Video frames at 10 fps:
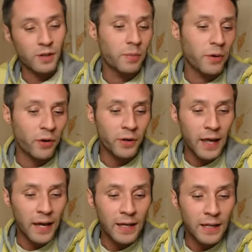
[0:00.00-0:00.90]
us
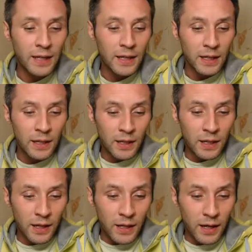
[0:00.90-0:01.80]
apparently.
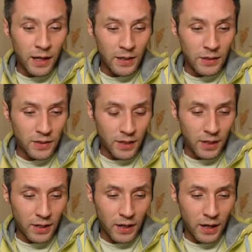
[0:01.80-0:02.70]
And
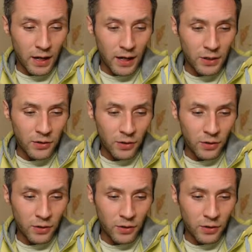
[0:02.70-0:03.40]
uh, I